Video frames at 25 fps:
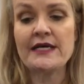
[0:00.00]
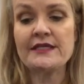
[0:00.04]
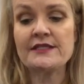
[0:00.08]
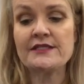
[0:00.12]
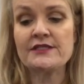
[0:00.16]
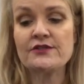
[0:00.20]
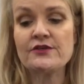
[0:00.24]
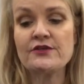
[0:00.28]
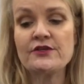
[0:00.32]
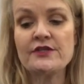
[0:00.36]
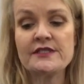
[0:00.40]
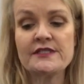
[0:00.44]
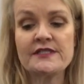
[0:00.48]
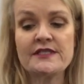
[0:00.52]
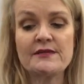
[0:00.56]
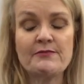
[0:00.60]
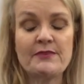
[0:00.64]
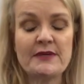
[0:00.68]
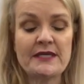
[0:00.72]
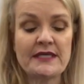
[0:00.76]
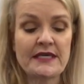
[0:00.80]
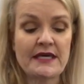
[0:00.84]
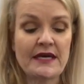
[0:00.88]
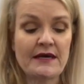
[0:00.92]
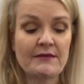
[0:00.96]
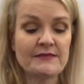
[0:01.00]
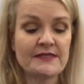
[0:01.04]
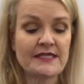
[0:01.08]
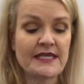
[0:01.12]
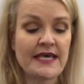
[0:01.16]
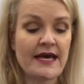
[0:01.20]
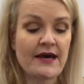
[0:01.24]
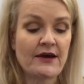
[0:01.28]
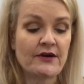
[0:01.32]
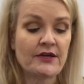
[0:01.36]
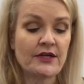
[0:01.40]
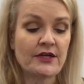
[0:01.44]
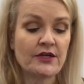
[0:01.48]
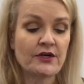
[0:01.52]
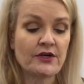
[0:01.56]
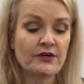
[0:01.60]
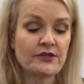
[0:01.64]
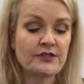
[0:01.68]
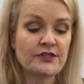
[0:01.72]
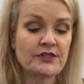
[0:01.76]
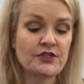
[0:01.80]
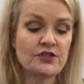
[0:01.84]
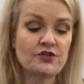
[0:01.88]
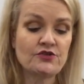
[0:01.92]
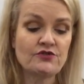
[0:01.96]
as soon as the bit comes out, it
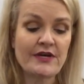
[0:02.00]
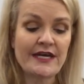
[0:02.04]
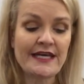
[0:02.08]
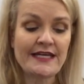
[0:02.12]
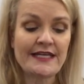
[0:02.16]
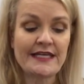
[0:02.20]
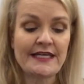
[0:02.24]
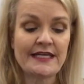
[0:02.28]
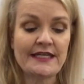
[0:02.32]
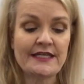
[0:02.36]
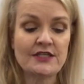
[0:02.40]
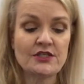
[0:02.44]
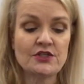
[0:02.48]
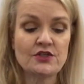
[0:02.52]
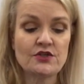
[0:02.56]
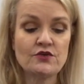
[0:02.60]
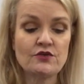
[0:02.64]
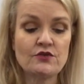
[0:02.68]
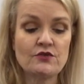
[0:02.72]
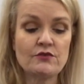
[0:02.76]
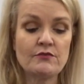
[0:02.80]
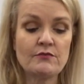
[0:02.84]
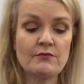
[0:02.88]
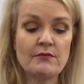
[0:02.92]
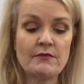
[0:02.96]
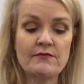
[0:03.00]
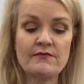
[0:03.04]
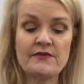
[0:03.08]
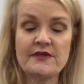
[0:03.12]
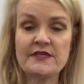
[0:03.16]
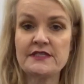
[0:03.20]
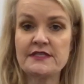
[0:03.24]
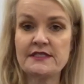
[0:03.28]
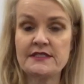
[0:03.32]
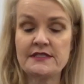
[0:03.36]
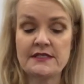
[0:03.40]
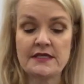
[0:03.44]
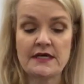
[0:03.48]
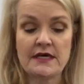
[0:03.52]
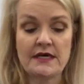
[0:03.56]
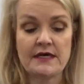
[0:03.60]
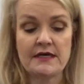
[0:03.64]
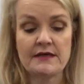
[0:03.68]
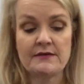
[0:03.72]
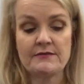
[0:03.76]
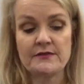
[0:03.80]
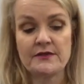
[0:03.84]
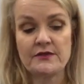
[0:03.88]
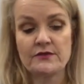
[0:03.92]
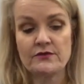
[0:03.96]
goes straight into this
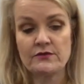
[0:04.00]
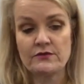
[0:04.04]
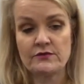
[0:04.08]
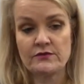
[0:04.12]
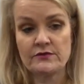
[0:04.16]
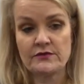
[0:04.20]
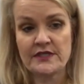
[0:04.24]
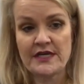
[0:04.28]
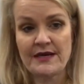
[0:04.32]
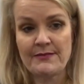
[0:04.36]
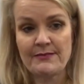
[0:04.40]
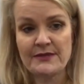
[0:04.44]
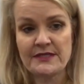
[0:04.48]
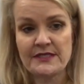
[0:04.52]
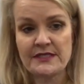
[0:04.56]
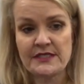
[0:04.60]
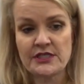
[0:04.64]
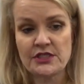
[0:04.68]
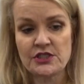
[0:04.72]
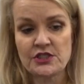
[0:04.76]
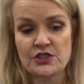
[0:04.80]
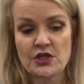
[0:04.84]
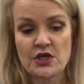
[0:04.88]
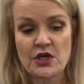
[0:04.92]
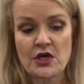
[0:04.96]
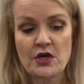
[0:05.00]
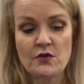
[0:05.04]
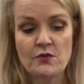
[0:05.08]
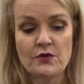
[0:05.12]
little dappen dish,